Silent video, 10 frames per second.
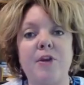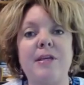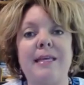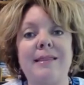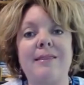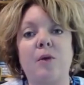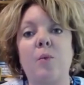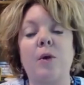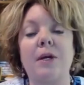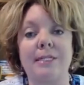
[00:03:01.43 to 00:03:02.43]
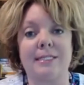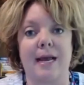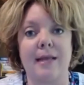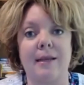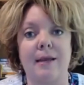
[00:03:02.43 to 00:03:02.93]
to get their work
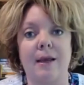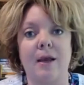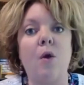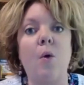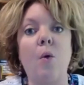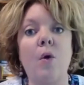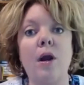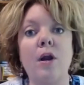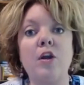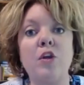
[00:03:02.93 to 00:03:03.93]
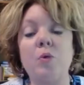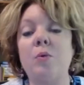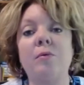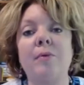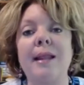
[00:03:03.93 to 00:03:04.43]
done, or you
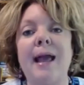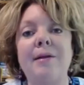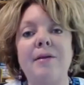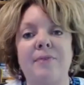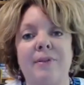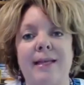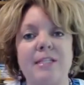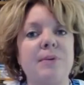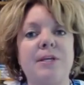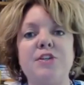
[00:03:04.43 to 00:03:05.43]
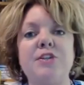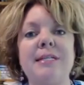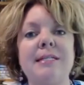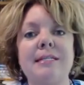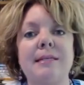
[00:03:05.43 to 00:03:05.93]
will run out of clients because you
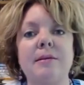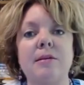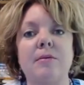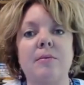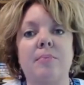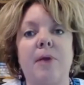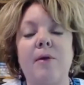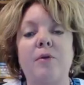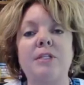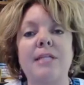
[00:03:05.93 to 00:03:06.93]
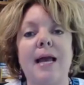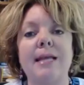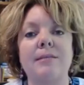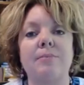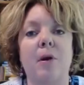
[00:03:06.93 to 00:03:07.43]
didn't
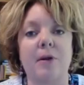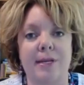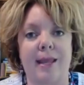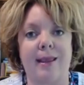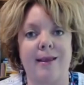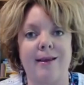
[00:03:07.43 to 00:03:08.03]
prioritize marketing.